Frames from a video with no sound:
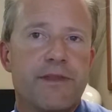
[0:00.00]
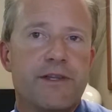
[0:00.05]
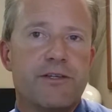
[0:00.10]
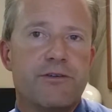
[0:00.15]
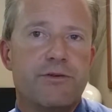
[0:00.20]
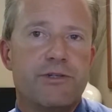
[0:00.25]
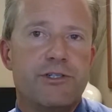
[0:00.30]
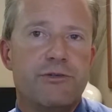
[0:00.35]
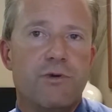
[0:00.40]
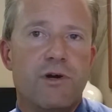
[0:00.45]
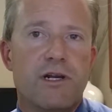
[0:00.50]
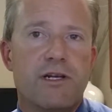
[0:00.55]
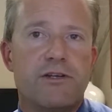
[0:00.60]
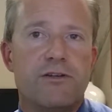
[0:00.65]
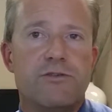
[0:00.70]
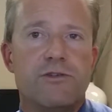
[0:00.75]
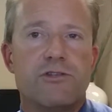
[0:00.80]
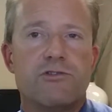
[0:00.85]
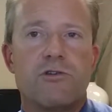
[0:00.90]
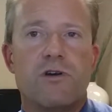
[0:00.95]
So what you want to
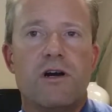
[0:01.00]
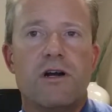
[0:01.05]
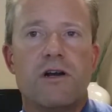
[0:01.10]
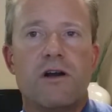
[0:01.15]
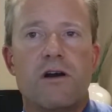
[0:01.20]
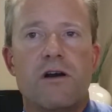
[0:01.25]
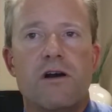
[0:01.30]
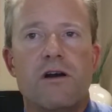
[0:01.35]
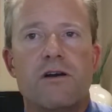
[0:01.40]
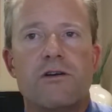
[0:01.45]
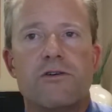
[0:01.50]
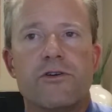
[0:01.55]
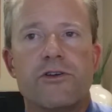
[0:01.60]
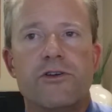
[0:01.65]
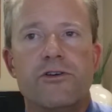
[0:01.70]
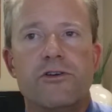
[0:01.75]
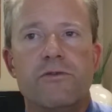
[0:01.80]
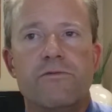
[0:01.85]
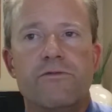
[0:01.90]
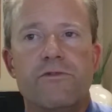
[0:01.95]
do is draw a card or
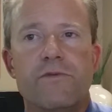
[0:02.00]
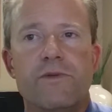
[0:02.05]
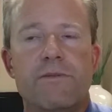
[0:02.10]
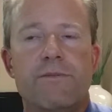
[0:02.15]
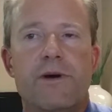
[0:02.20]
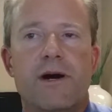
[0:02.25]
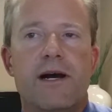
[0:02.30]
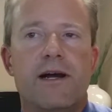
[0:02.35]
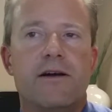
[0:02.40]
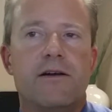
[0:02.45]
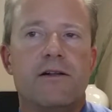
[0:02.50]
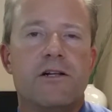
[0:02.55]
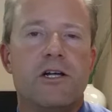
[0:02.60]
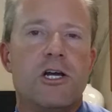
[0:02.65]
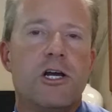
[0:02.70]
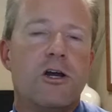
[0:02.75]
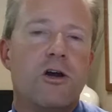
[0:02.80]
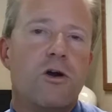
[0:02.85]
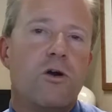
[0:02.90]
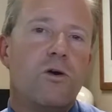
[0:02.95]
cube from the pile,
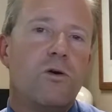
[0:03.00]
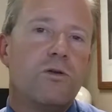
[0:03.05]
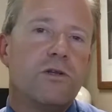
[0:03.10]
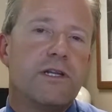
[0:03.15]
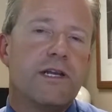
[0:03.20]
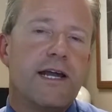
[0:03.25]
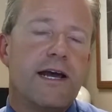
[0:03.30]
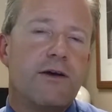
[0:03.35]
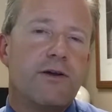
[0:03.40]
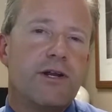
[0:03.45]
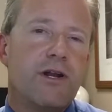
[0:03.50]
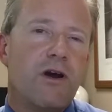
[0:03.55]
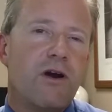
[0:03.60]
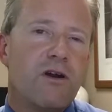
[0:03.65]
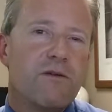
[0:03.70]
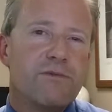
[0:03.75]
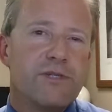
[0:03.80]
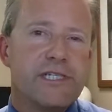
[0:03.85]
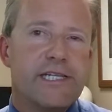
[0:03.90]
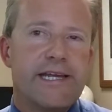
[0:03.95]
hold it out at
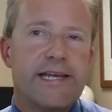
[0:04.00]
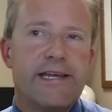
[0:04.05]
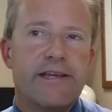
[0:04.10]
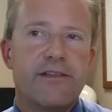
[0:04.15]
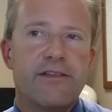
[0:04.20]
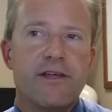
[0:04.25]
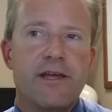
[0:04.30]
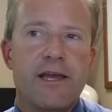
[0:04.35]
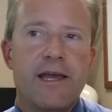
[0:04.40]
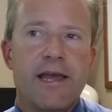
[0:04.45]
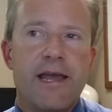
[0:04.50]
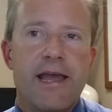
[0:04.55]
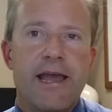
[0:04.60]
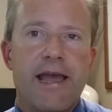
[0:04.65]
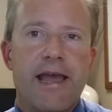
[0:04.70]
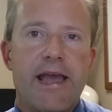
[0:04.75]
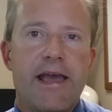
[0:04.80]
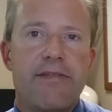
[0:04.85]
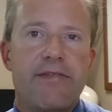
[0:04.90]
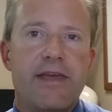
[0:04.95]
arm's length,
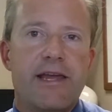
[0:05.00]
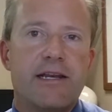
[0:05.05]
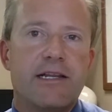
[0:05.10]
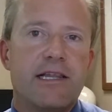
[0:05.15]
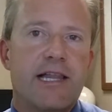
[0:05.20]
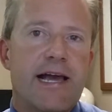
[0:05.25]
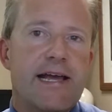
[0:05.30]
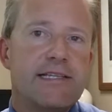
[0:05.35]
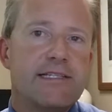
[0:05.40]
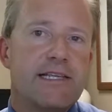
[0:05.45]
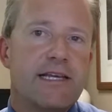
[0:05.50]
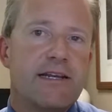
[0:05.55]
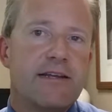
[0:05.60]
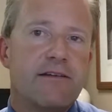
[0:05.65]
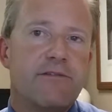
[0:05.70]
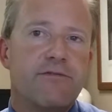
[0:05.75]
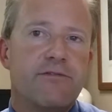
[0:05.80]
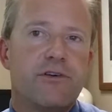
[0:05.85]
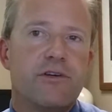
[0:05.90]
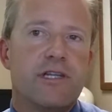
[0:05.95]
and then glance at
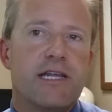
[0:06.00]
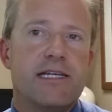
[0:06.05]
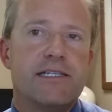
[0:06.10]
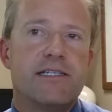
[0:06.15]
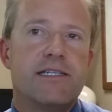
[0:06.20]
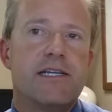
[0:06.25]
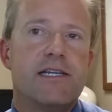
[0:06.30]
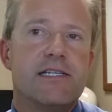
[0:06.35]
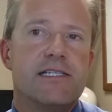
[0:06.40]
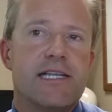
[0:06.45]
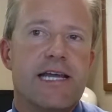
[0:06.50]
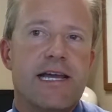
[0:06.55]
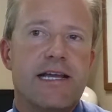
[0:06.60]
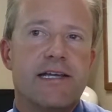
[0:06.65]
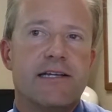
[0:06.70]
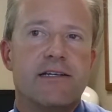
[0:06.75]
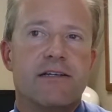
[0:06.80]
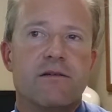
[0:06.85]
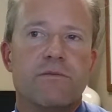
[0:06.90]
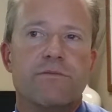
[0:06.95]
it for less than a
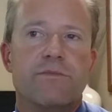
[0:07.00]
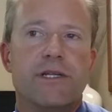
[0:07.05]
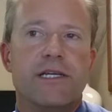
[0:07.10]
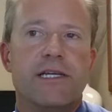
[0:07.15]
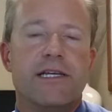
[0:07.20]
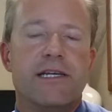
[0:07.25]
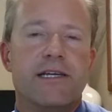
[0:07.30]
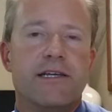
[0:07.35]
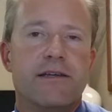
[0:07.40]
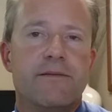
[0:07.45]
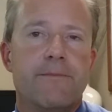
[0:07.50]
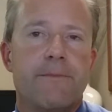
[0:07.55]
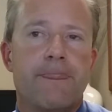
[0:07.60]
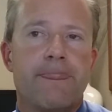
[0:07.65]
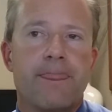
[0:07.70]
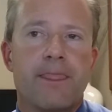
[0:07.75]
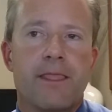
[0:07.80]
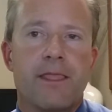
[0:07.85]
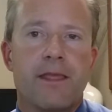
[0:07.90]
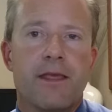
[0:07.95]
second, blinking
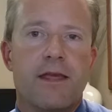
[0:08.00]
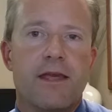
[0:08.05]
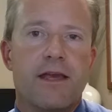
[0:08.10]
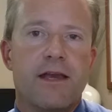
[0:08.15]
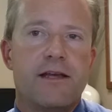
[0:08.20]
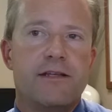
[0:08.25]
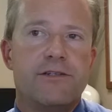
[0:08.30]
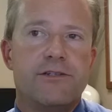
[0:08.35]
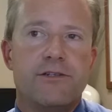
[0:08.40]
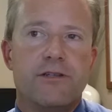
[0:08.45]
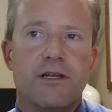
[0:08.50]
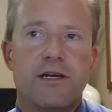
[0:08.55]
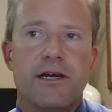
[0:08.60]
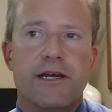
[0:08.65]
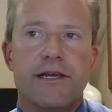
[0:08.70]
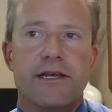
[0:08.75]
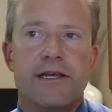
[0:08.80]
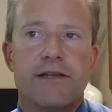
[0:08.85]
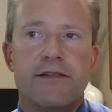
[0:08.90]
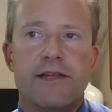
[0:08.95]
as you
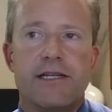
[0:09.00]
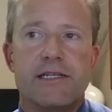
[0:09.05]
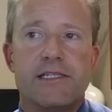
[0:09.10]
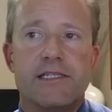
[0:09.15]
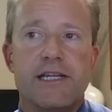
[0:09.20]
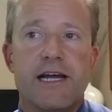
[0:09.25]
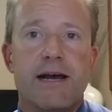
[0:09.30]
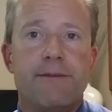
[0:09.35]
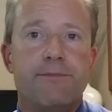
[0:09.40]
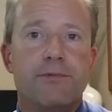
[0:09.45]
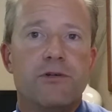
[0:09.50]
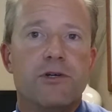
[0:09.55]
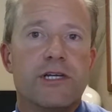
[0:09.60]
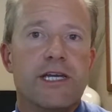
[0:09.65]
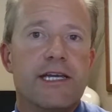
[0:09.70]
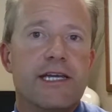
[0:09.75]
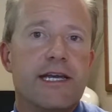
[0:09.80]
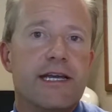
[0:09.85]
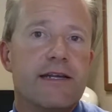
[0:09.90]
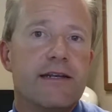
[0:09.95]
like, and then stop
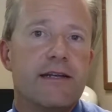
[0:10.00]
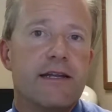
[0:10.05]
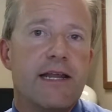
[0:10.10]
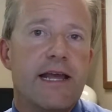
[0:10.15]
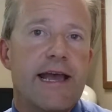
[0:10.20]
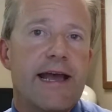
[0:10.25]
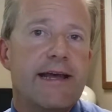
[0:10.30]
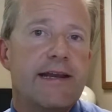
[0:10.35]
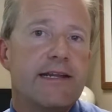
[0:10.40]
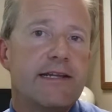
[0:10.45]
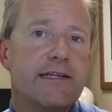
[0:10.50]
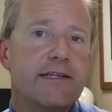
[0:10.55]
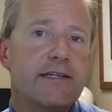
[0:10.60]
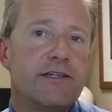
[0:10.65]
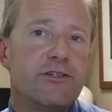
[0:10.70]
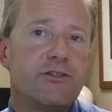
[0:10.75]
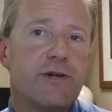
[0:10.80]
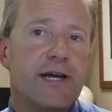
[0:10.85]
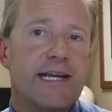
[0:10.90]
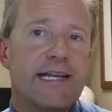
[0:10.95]
looking at edit
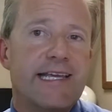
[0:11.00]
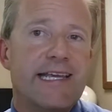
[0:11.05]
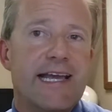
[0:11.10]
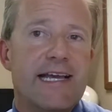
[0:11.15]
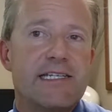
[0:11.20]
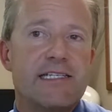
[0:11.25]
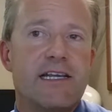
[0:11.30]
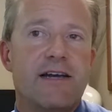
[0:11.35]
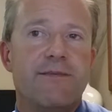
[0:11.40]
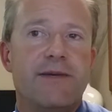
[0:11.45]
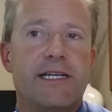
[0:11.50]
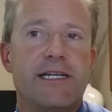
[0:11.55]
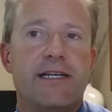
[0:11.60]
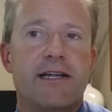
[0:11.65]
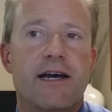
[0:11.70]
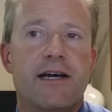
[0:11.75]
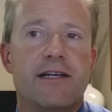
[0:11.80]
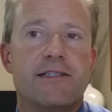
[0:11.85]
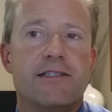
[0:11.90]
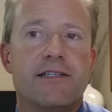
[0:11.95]
and try to guess how many
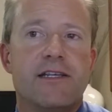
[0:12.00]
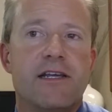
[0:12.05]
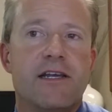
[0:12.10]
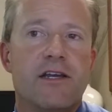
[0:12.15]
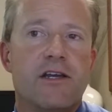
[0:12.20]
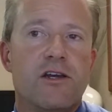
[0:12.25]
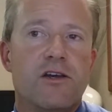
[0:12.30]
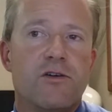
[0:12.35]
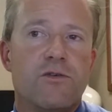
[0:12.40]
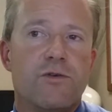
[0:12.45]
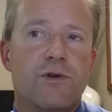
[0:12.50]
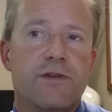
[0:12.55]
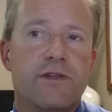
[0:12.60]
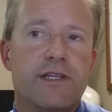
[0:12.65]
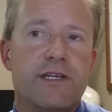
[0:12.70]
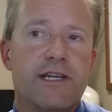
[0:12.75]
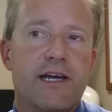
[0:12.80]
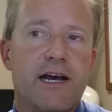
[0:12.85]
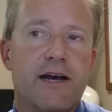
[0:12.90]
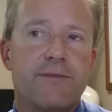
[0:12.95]
dots were in
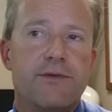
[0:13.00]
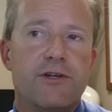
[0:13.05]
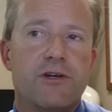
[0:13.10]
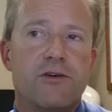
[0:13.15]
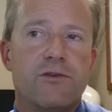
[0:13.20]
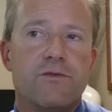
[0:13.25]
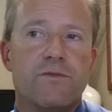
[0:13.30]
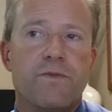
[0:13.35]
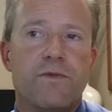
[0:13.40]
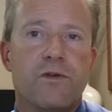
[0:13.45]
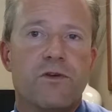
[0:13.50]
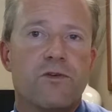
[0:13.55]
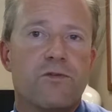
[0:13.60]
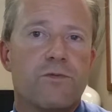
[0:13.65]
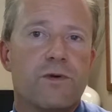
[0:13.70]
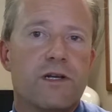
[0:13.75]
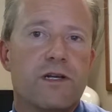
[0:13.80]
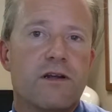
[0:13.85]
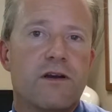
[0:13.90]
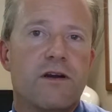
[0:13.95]
the domino or
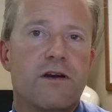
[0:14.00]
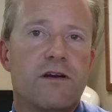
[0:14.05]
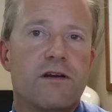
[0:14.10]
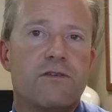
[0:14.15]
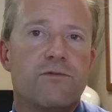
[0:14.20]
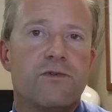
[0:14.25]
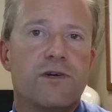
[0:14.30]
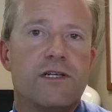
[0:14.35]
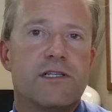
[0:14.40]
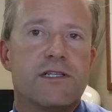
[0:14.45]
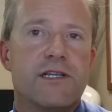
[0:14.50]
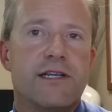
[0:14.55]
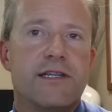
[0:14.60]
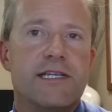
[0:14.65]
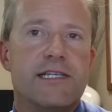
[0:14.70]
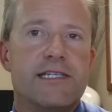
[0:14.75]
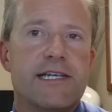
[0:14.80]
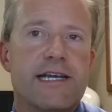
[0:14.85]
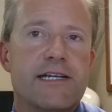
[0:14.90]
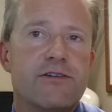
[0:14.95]
what card it was. And
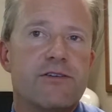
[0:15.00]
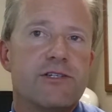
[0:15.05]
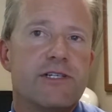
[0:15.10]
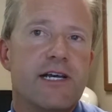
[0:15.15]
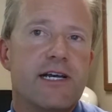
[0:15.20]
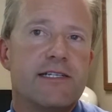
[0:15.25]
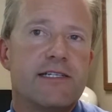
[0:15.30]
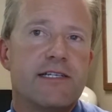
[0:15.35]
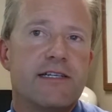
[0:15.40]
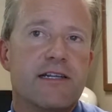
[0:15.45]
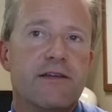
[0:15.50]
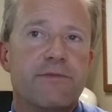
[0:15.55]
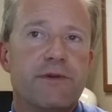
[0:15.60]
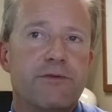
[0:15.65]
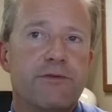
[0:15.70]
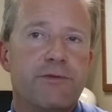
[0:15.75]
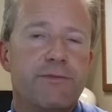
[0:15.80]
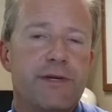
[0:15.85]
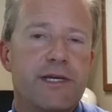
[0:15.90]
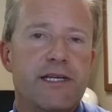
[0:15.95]
these exercises can be
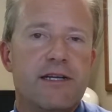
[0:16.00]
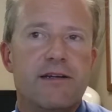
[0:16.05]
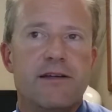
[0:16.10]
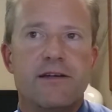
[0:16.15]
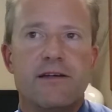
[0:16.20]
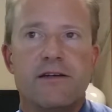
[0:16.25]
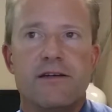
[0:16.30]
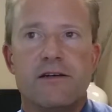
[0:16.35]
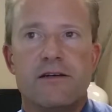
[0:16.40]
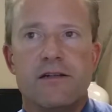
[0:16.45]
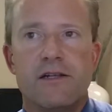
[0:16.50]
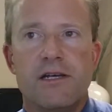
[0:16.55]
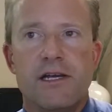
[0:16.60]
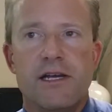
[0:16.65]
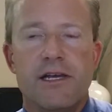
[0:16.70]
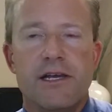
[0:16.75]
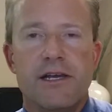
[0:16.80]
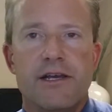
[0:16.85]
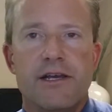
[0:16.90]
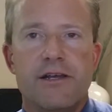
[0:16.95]
repeated until
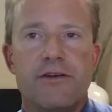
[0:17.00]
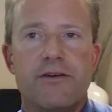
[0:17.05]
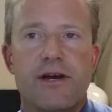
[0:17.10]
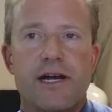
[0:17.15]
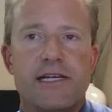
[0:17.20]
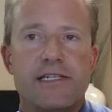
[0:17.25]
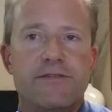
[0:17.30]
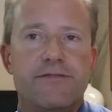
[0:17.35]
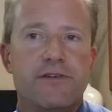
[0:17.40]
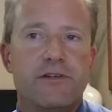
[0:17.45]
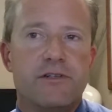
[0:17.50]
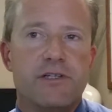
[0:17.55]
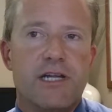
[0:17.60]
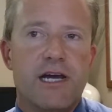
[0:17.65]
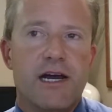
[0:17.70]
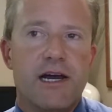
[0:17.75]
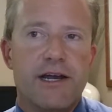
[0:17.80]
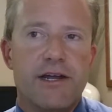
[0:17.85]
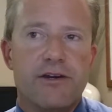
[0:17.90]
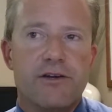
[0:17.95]
your eyes feel
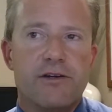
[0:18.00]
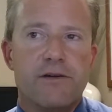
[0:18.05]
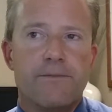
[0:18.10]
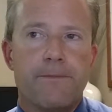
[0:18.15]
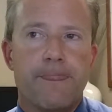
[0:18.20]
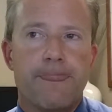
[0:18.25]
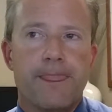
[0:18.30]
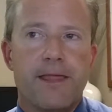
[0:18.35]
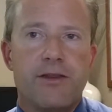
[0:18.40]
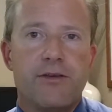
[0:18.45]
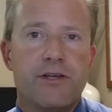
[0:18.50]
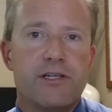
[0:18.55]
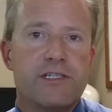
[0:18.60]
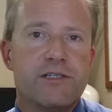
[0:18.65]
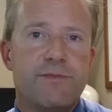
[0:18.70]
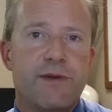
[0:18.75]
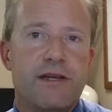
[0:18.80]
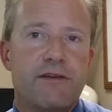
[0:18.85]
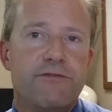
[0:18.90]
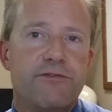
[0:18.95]
tired. And you can
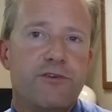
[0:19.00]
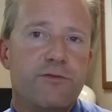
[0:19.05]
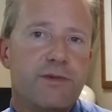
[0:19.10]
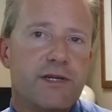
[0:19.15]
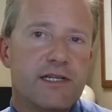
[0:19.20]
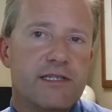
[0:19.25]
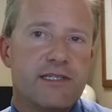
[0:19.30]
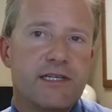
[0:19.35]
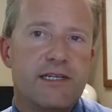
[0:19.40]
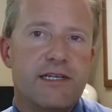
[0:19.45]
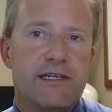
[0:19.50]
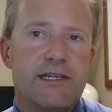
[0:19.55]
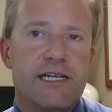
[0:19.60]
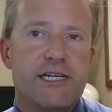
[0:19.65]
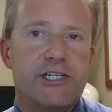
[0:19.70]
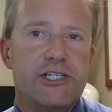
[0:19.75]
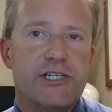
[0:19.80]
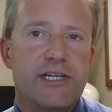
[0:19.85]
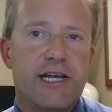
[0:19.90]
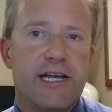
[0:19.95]
spend a few minutes
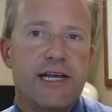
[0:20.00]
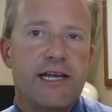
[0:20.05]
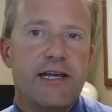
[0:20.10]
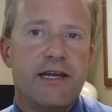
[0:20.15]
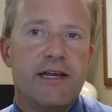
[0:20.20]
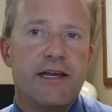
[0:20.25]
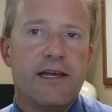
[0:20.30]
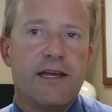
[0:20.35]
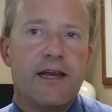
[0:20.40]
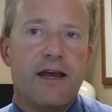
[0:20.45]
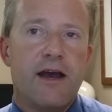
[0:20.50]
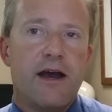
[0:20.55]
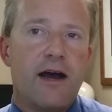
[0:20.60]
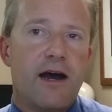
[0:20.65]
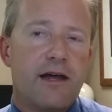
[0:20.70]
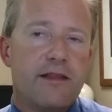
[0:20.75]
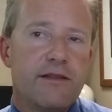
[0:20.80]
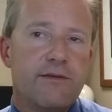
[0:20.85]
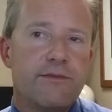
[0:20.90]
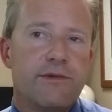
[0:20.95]
each day
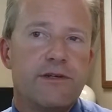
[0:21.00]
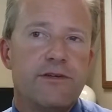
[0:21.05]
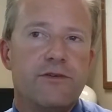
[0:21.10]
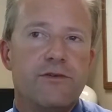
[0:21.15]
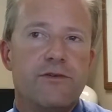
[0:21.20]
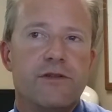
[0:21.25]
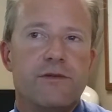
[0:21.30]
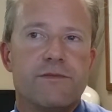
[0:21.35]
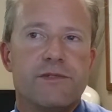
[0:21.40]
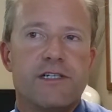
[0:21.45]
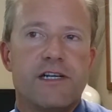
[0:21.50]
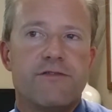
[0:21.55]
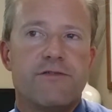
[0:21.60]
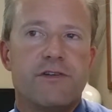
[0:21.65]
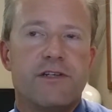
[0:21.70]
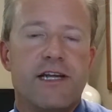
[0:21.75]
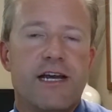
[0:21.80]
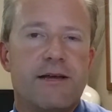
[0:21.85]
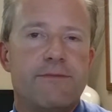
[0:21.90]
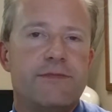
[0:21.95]
on them and do them
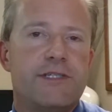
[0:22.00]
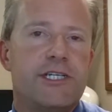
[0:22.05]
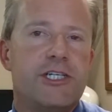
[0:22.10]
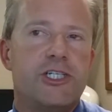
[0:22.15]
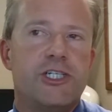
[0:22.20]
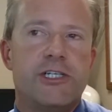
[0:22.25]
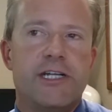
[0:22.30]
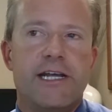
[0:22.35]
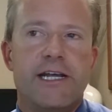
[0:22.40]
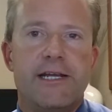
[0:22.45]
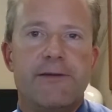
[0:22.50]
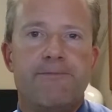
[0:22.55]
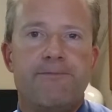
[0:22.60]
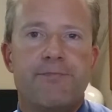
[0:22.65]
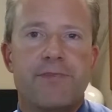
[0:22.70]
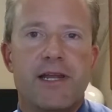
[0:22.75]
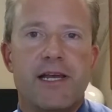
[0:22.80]
several times each day.